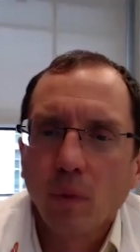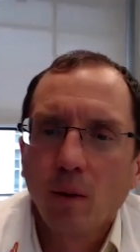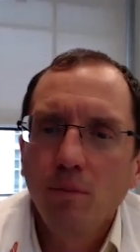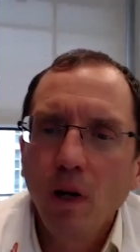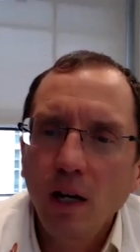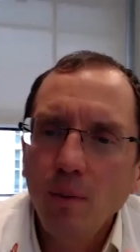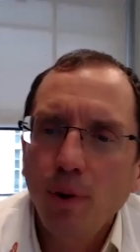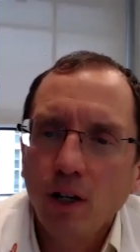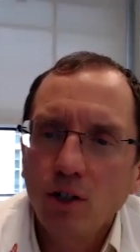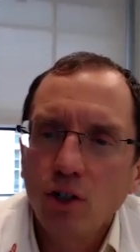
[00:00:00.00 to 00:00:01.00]
Many
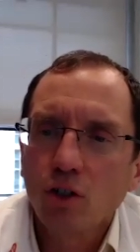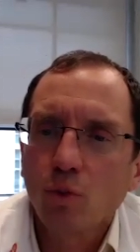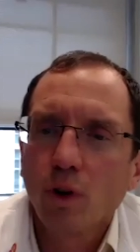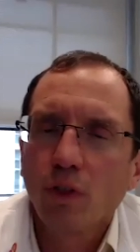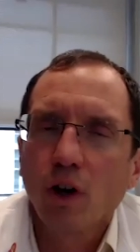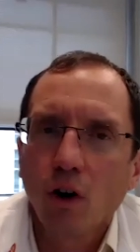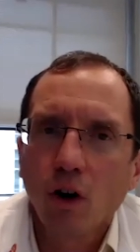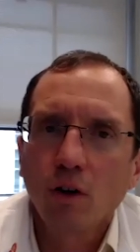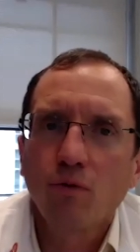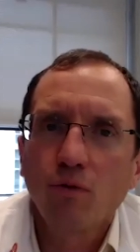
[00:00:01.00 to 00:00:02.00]
patients with
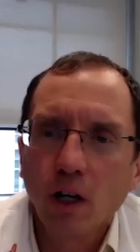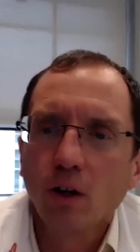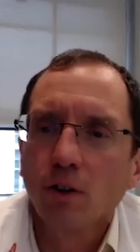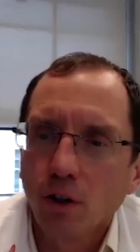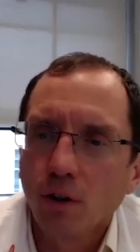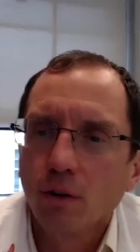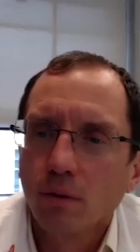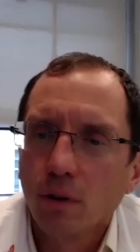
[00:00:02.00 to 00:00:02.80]
heart failure